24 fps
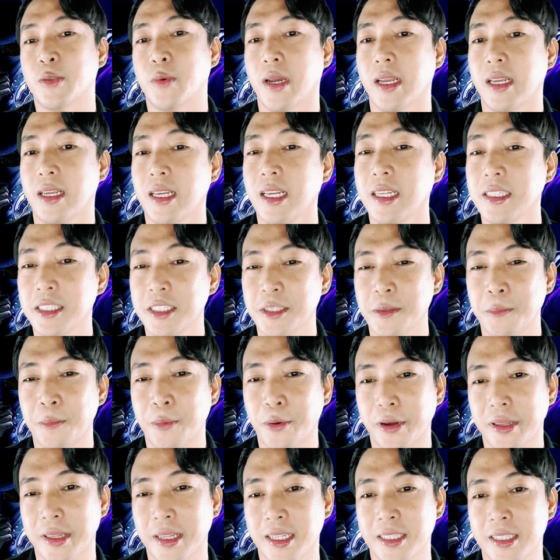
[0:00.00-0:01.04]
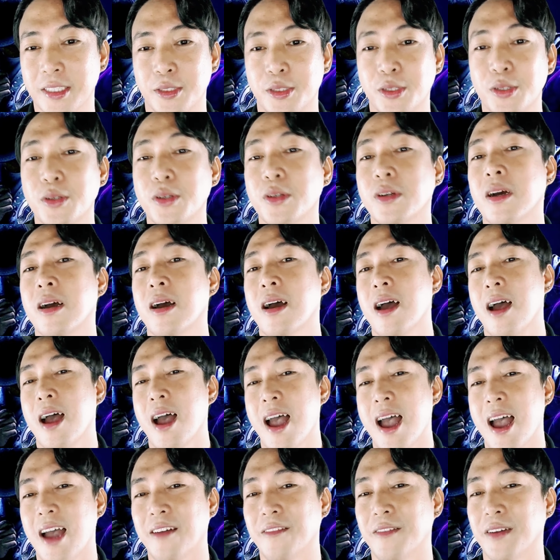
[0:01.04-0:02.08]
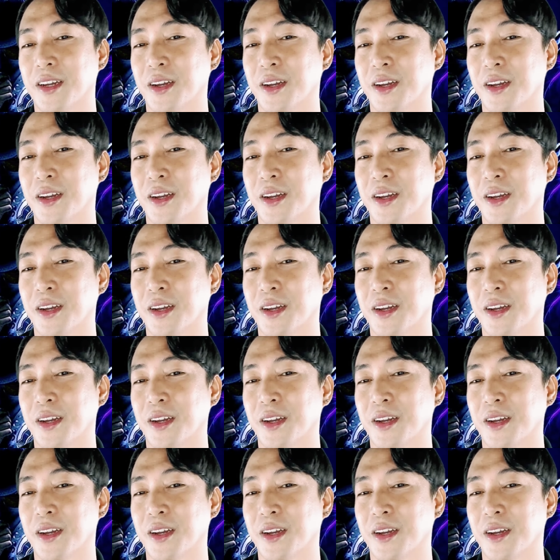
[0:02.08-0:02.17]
why it's important to have a